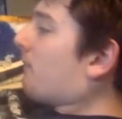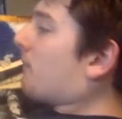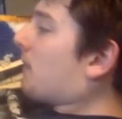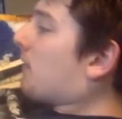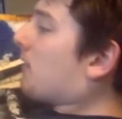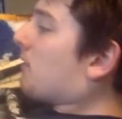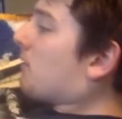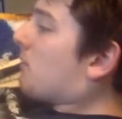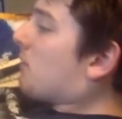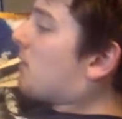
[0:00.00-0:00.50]

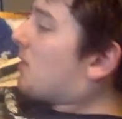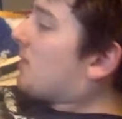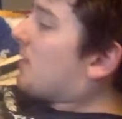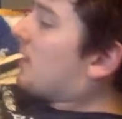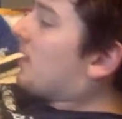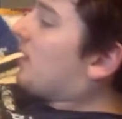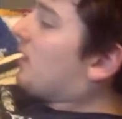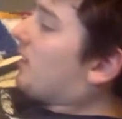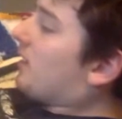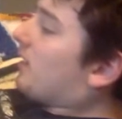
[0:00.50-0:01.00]
There were
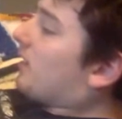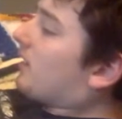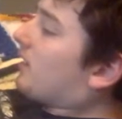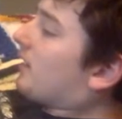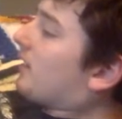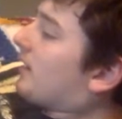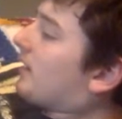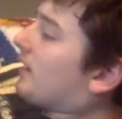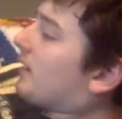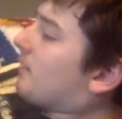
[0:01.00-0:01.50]
barbecues
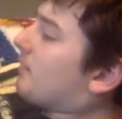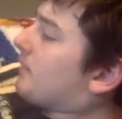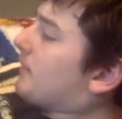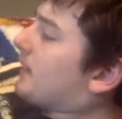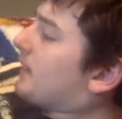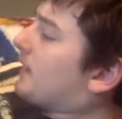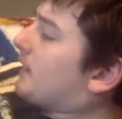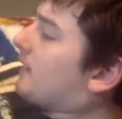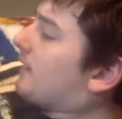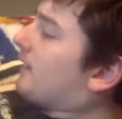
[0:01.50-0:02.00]
starting up
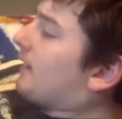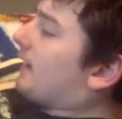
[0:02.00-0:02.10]
now